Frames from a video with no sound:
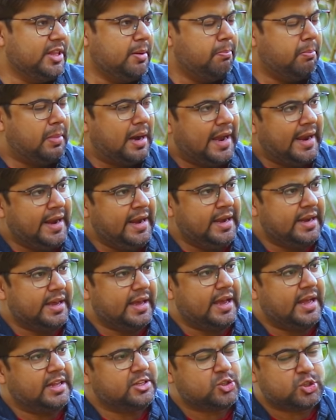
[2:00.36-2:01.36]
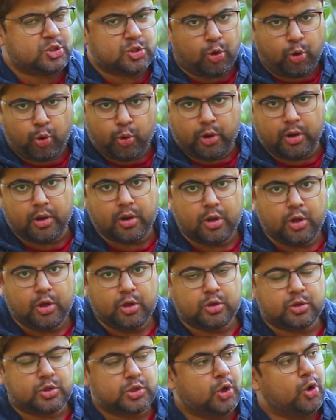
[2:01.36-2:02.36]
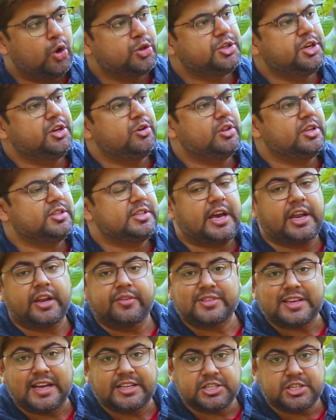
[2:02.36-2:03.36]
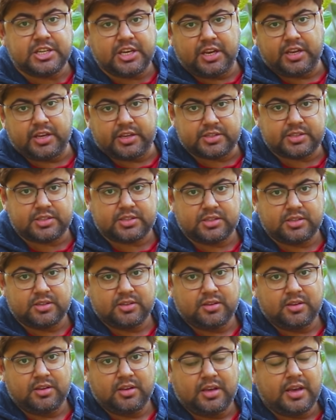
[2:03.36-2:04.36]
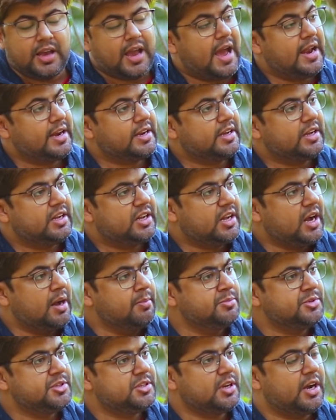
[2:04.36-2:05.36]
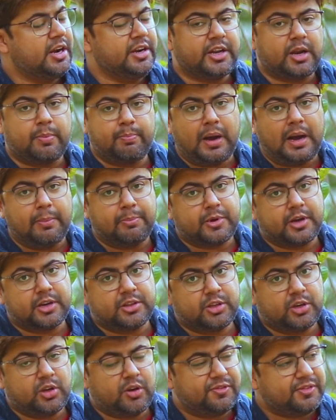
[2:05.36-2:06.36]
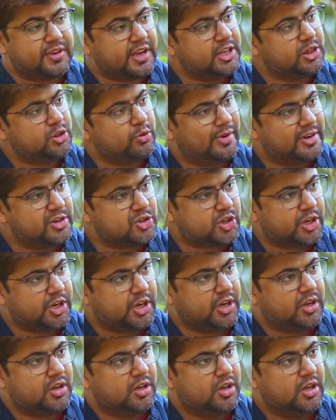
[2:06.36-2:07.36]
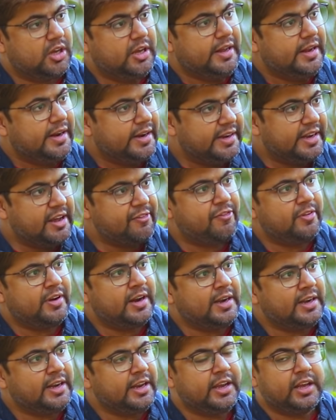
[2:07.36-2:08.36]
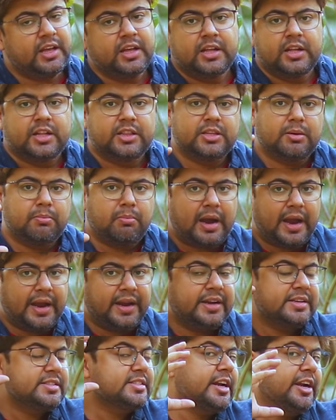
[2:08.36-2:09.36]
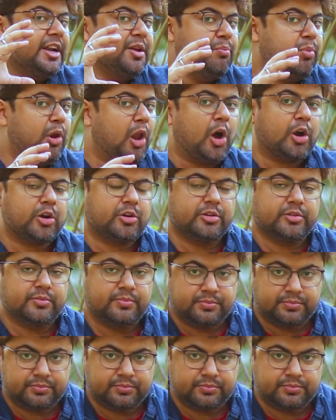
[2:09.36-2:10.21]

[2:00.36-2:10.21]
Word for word: the mind and soul goes into the sign of Sagittarius and comes under papakartiri of Ketu and Shani, definitely the mind is getting blocked.